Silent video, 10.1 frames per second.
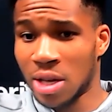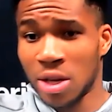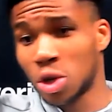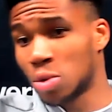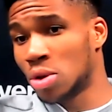He
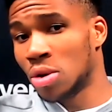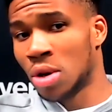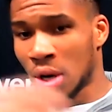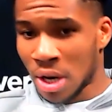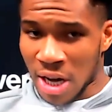knows when to
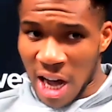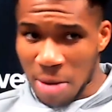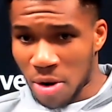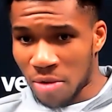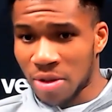
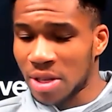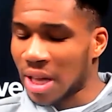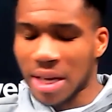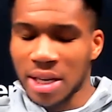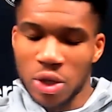come off it.
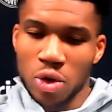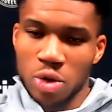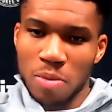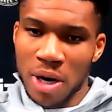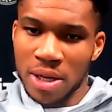Like, he's so
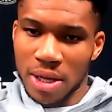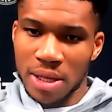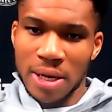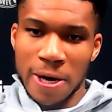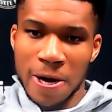smart.
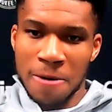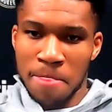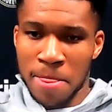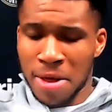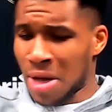And
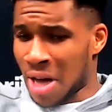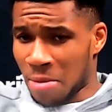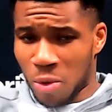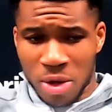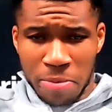I'm
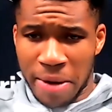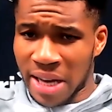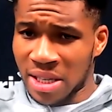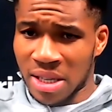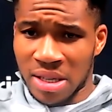a willing
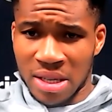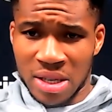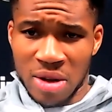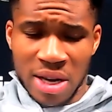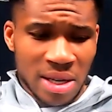passer. You
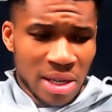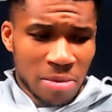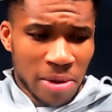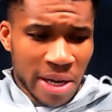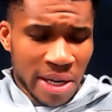know, I can
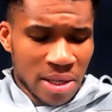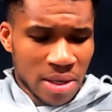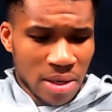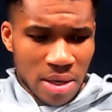read plays.